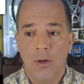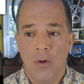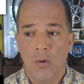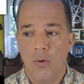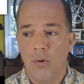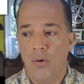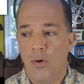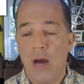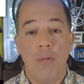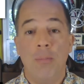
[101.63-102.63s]
Or
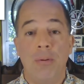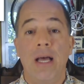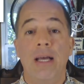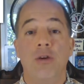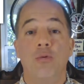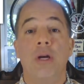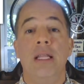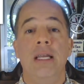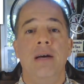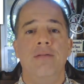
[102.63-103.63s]
not replying
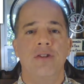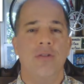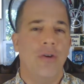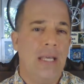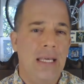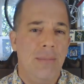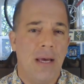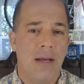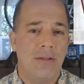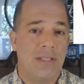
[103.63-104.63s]
quickly enough to their
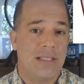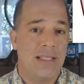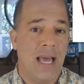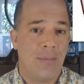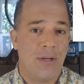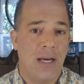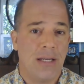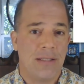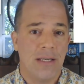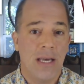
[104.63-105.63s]
emails,
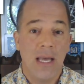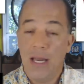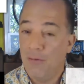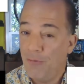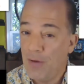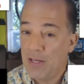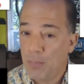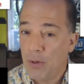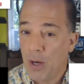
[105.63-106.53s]
Snapchats, and Facebook